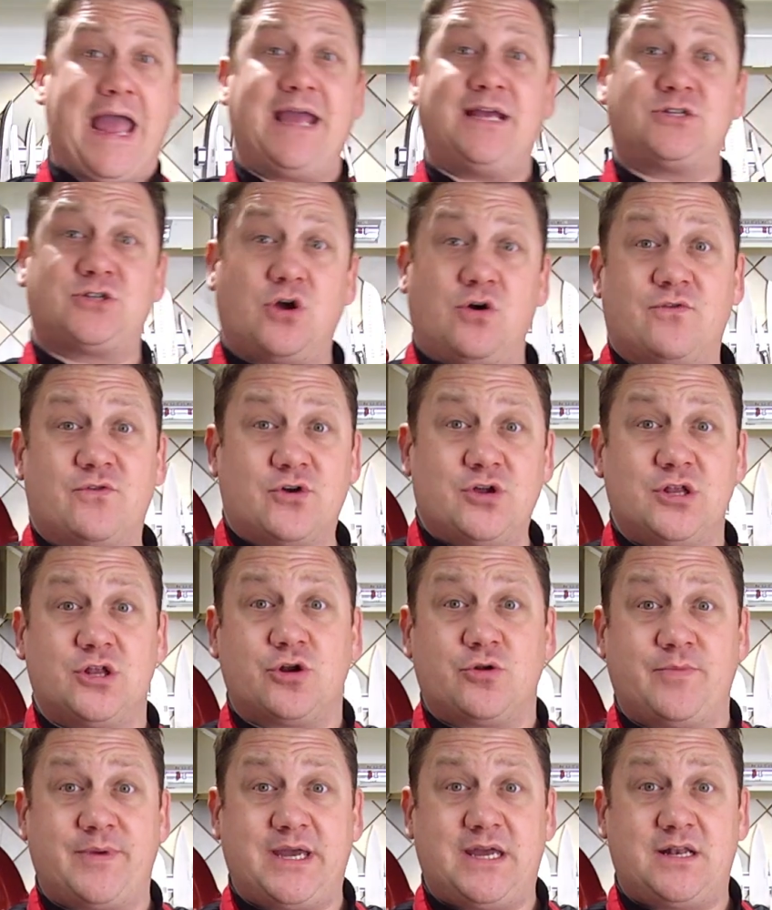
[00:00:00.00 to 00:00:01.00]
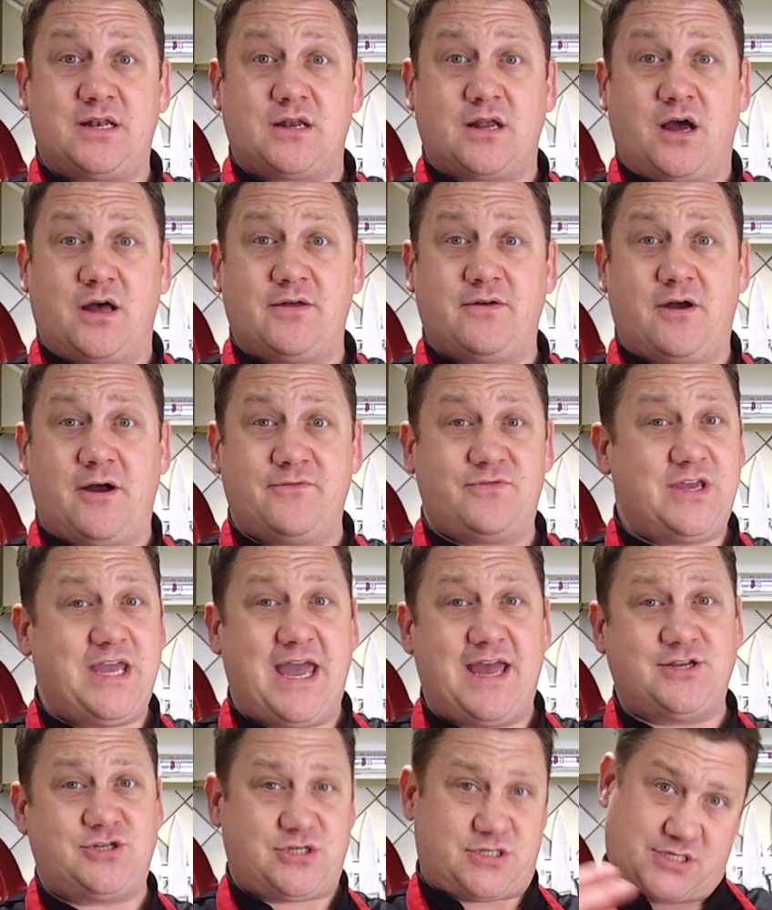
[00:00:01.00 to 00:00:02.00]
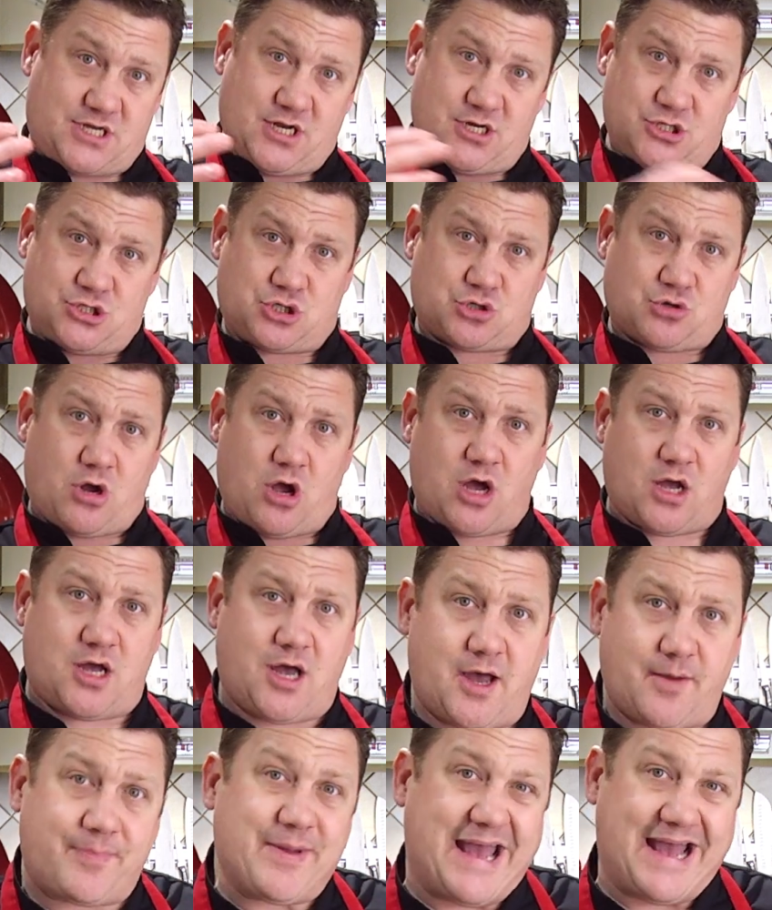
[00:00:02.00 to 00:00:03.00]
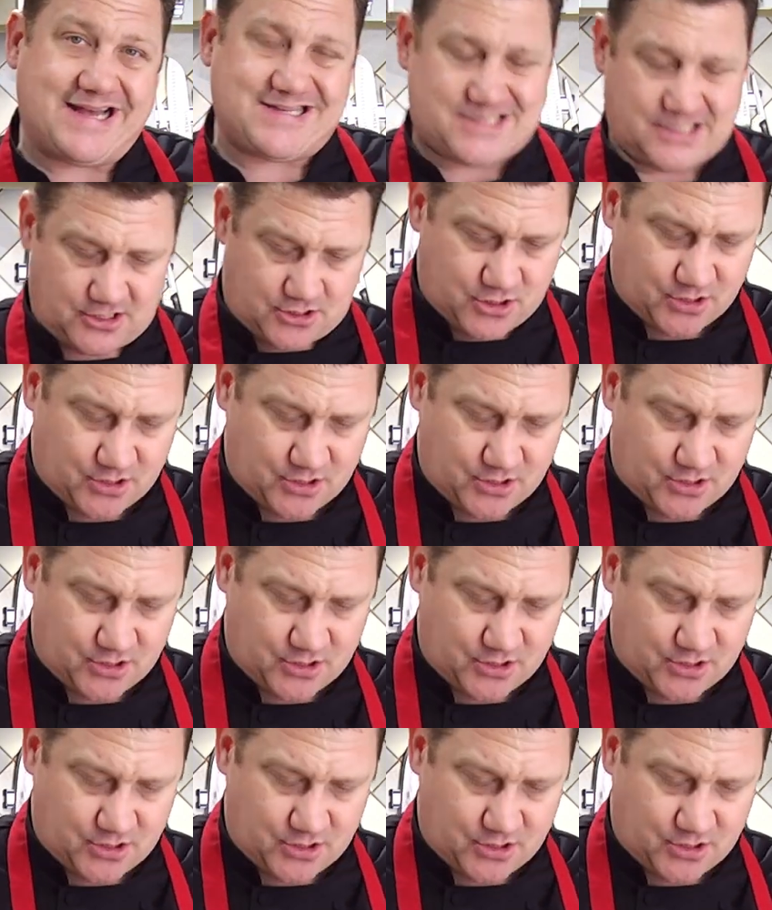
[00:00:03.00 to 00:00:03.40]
hangs over a little bit of the edge. It's gonna draw up as it